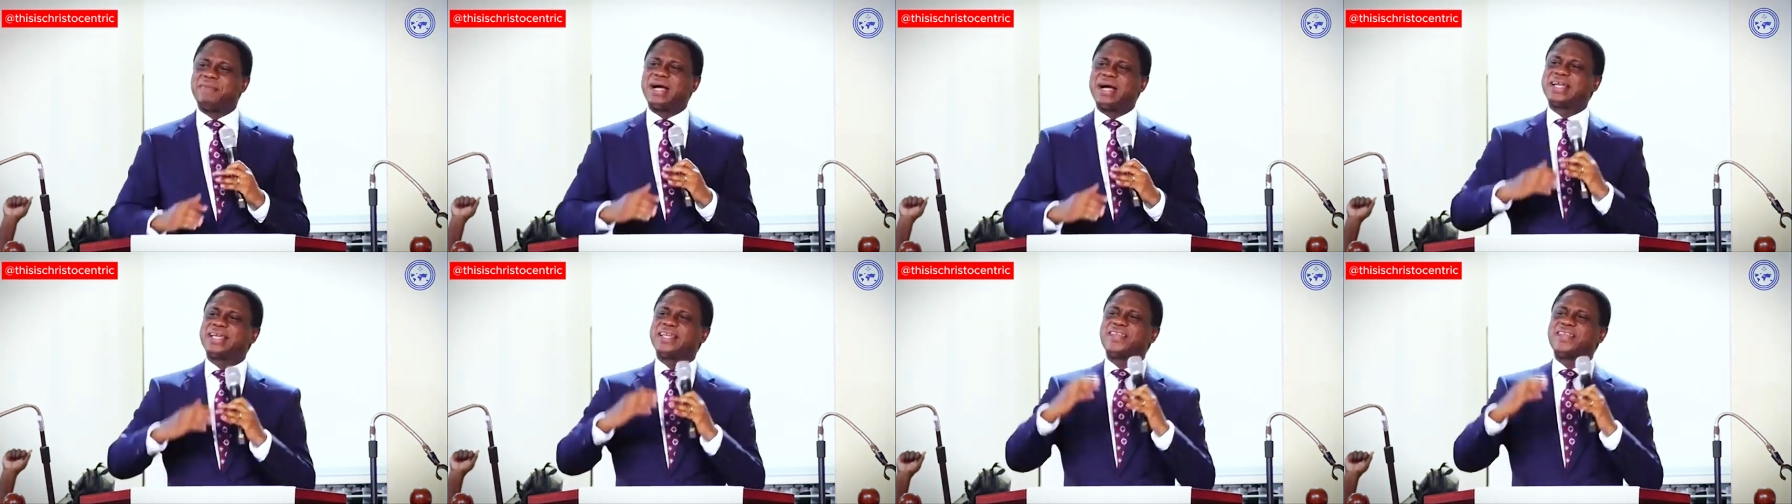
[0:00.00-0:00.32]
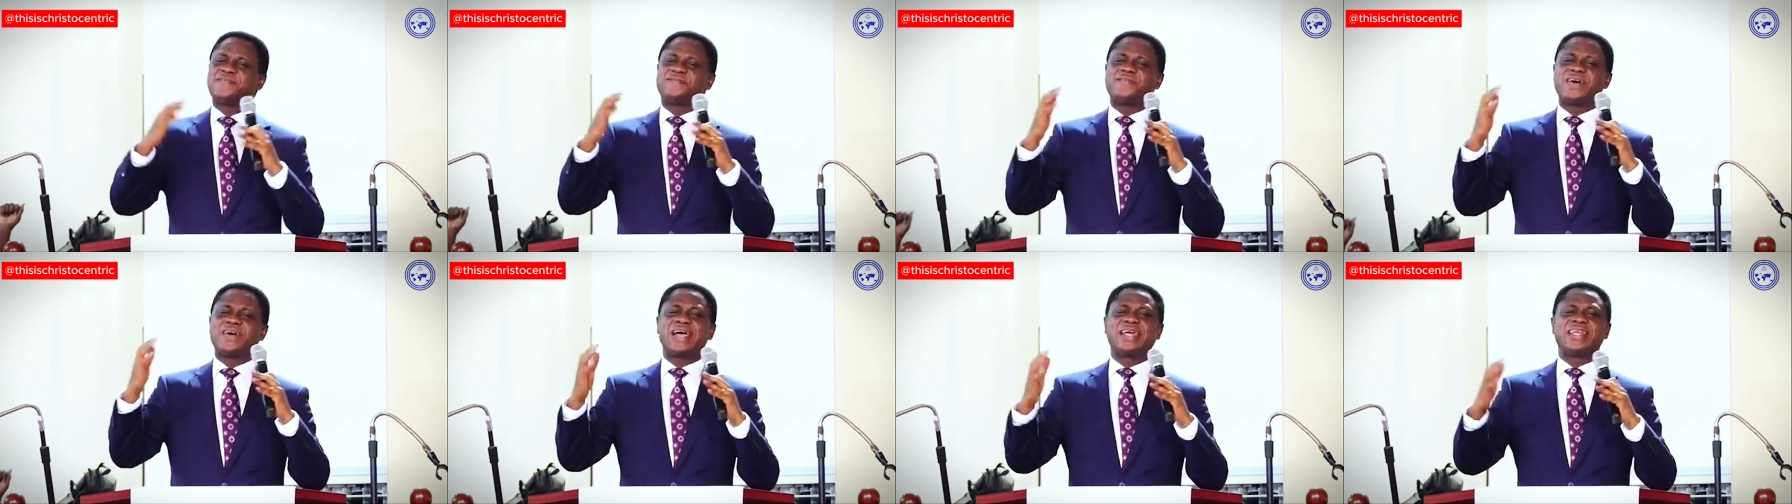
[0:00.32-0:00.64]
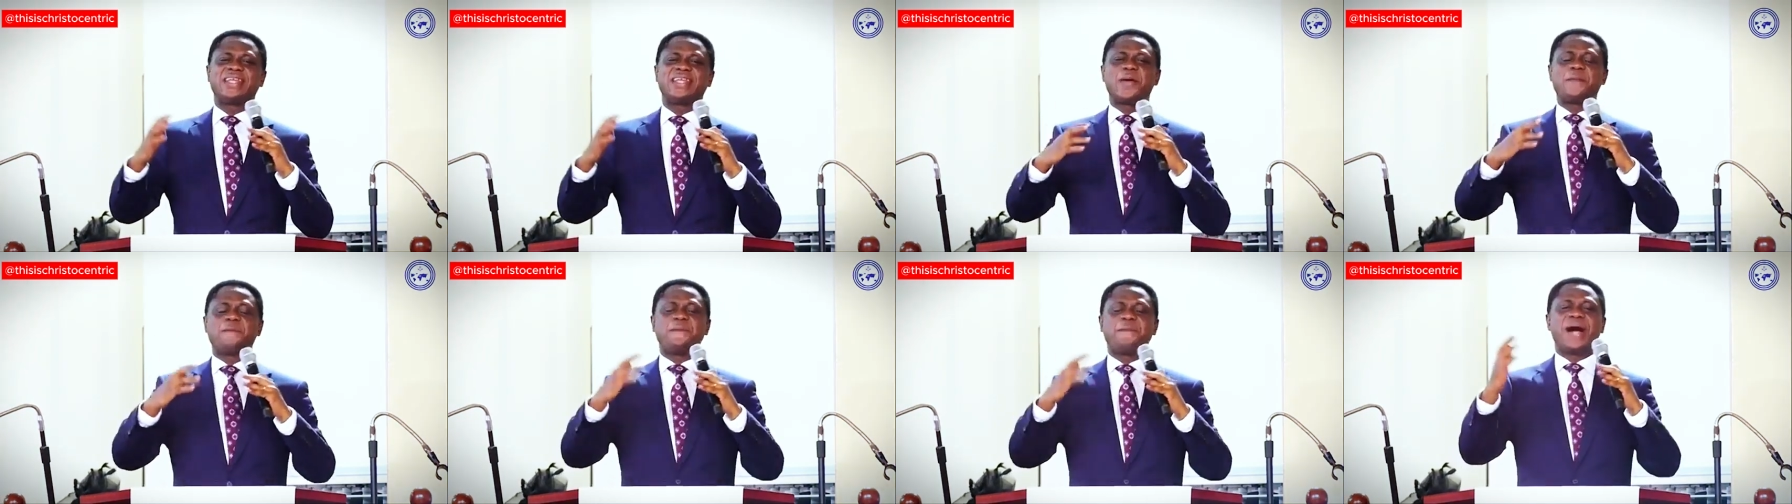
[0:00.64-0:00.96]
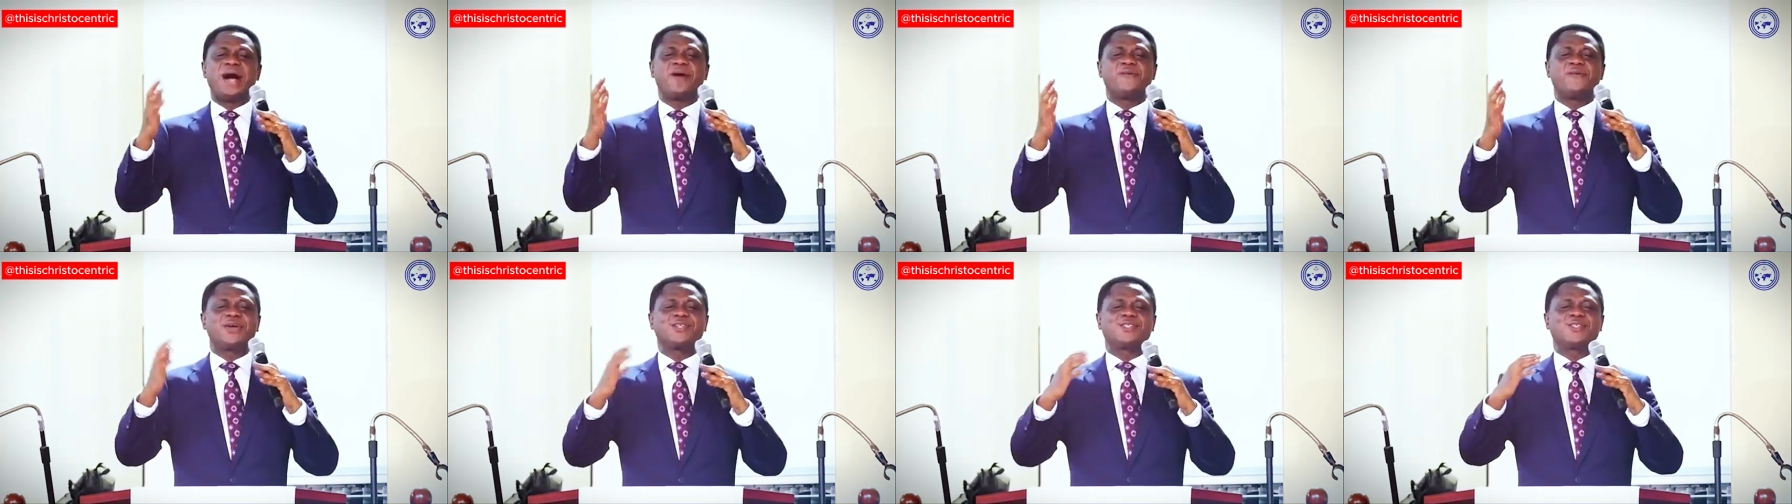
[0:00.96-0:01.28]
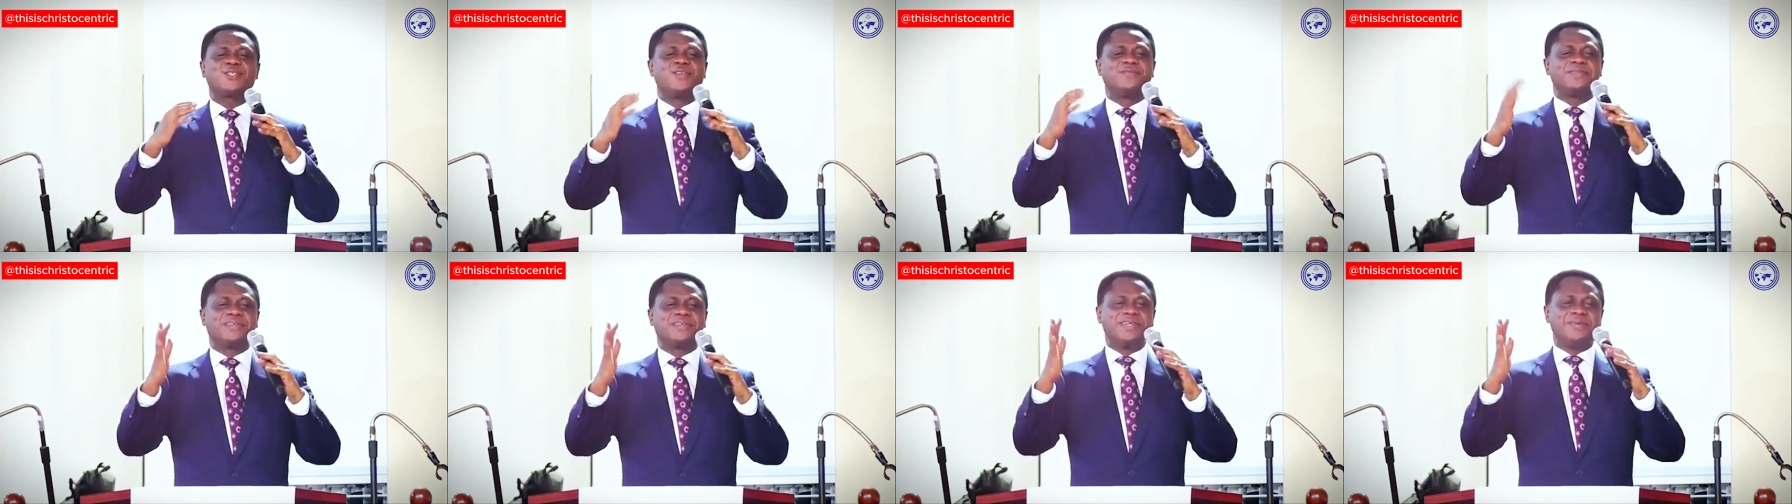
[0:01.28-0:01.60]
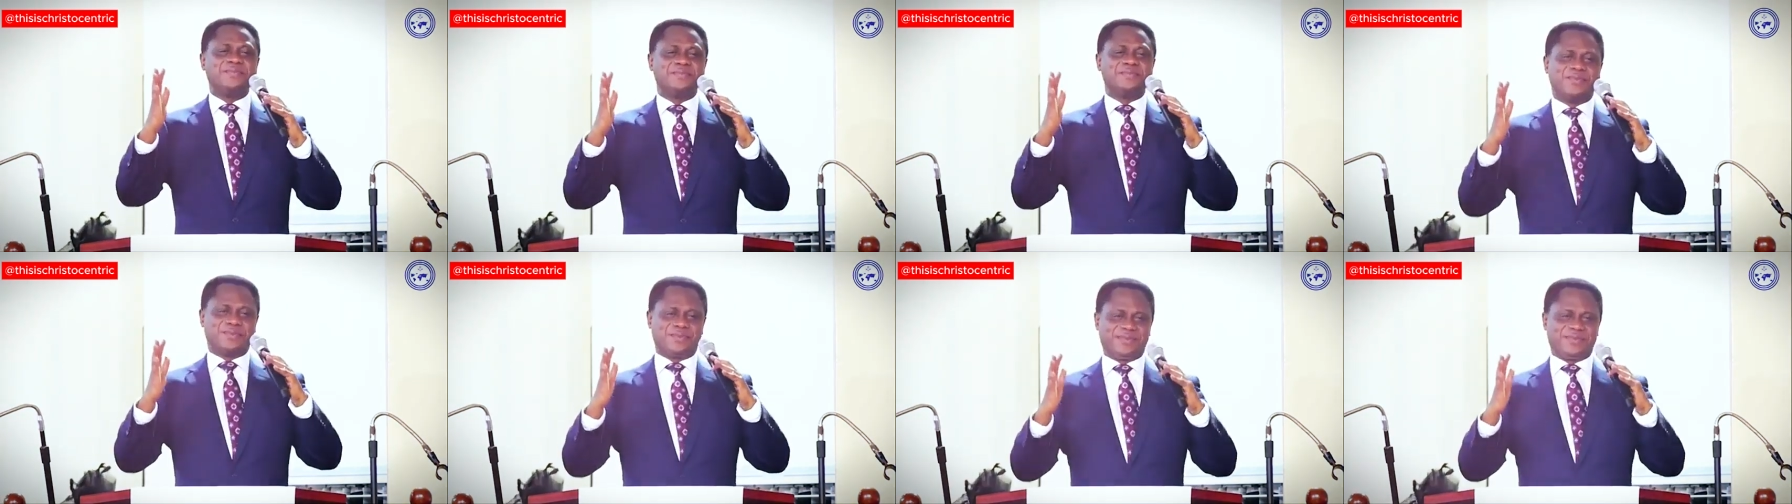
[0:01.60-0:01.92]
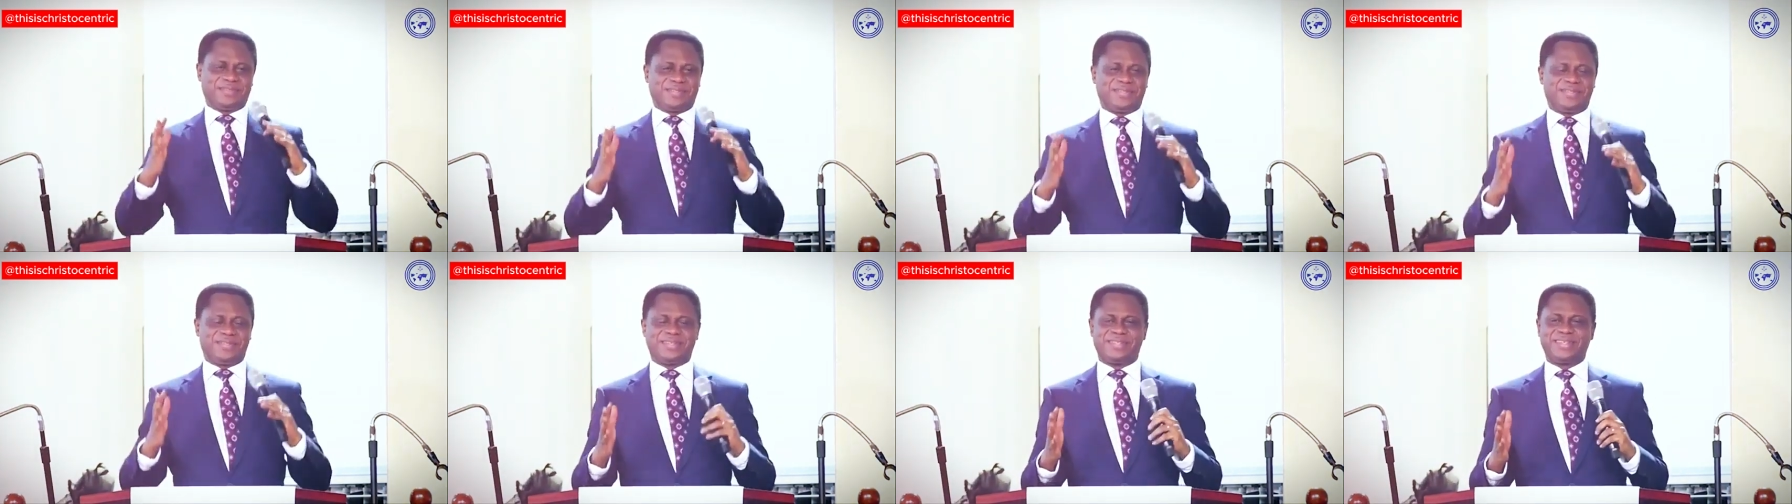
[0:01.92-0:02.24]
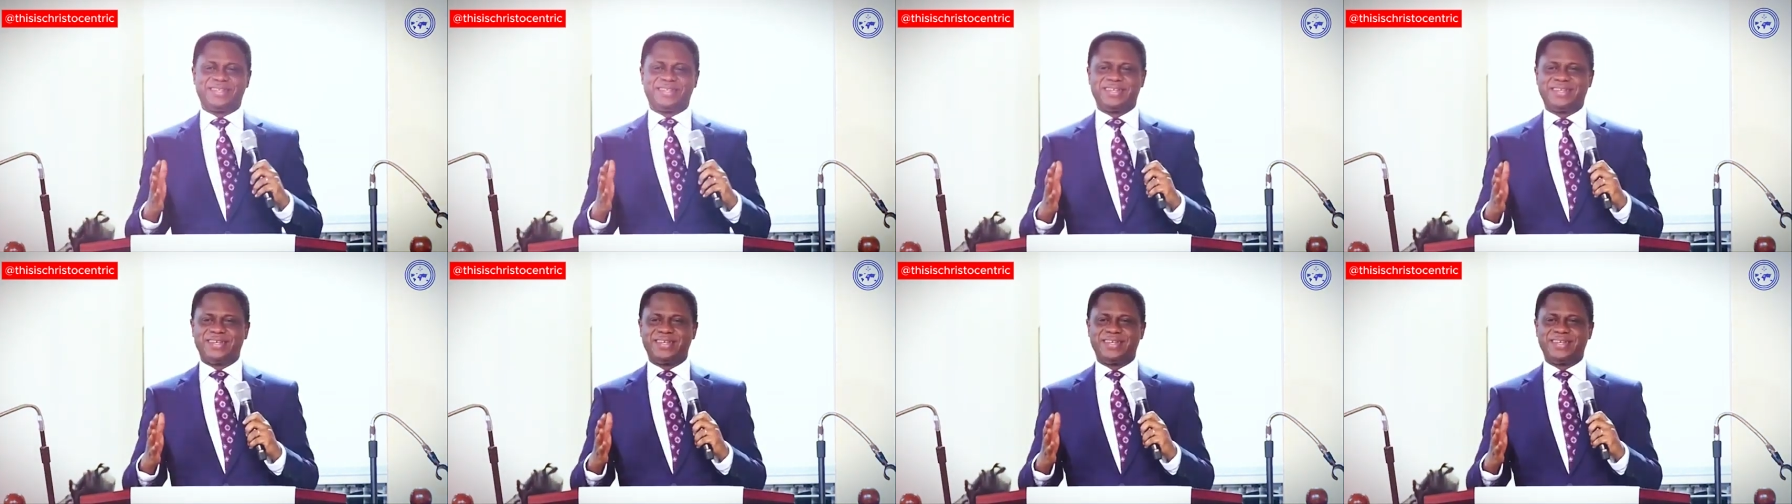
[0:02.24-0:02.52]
magnifying the powers of demons.